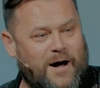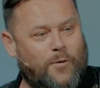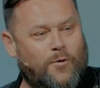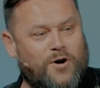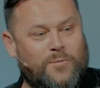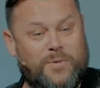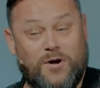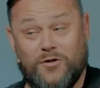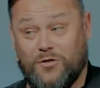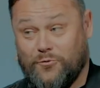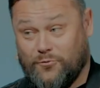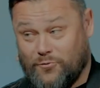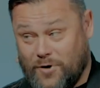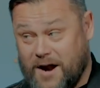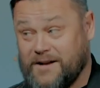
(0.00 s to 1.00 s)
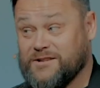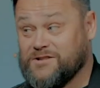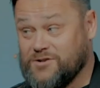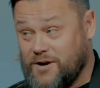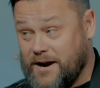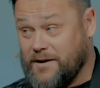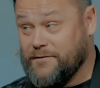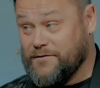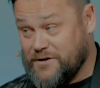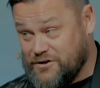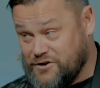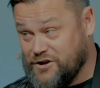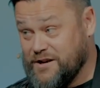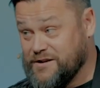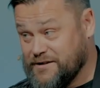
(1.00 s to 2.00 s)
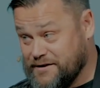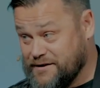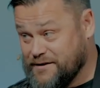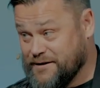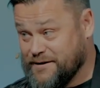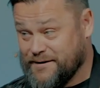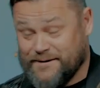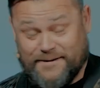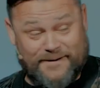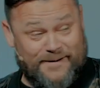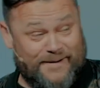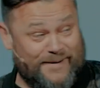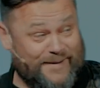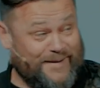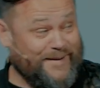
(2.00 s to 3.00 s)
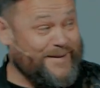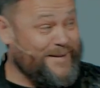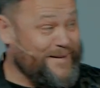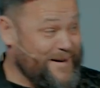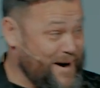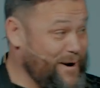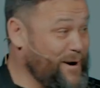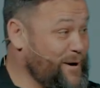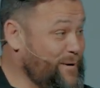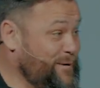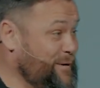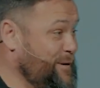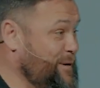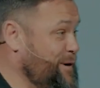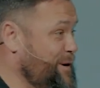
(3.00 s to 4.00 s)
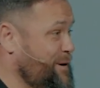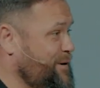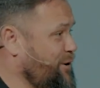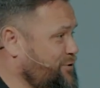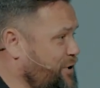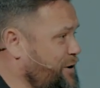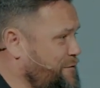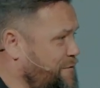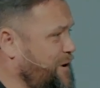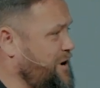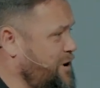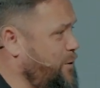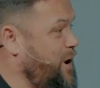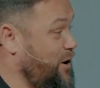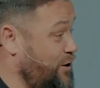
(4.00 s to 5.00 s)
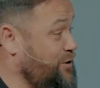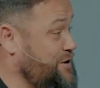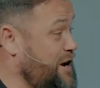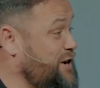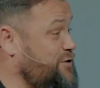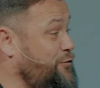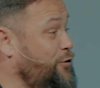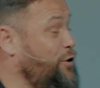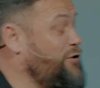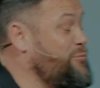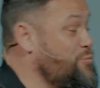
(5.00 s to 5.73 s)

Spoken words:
I want to be on the right side of this Jesus. Amen. Hello? Not trying to freak you out, because he is full